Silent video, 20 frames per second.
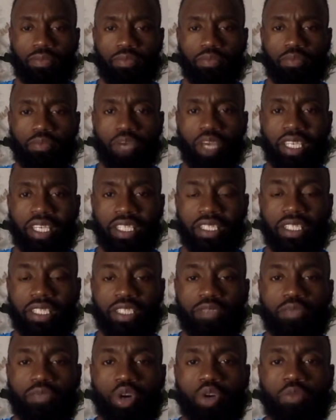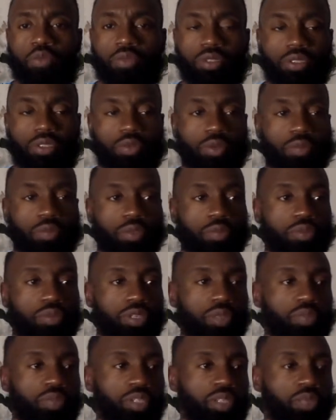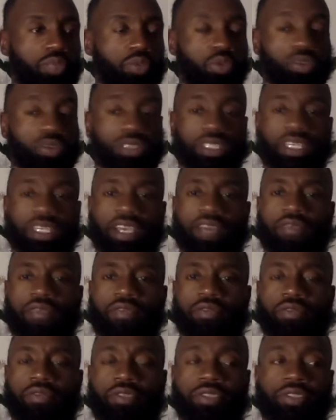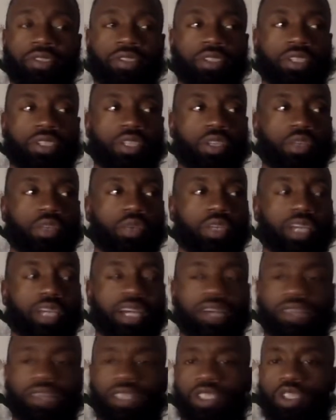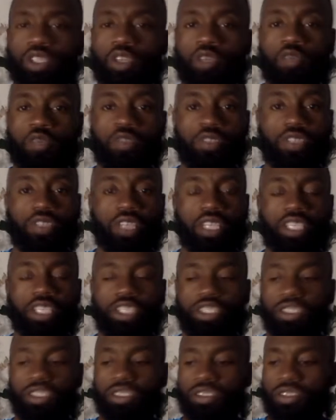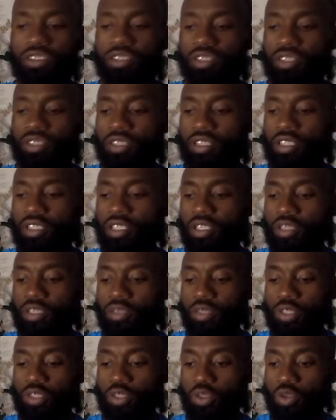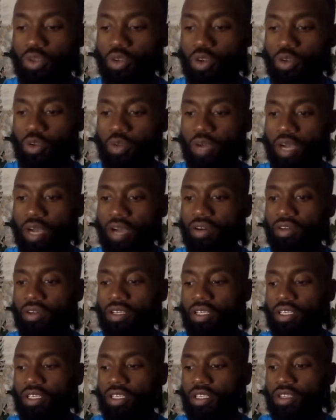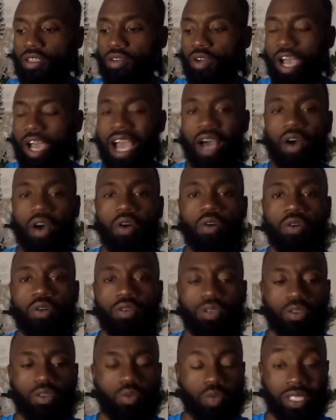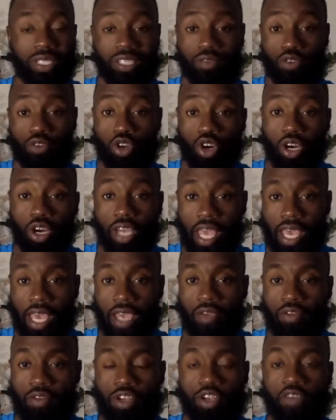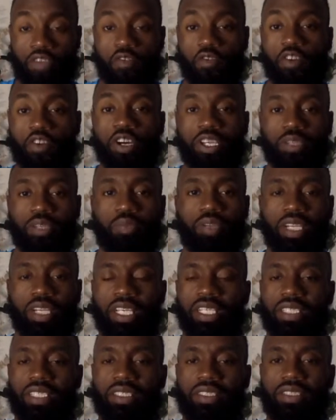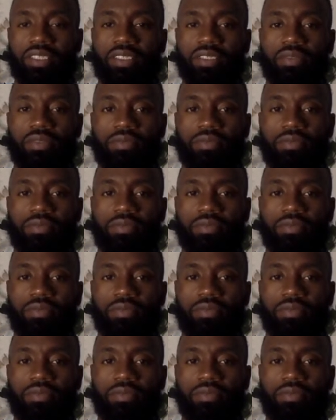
But in these moments when we bring people together and we have these conversations and we talk about how we have got here in the first place.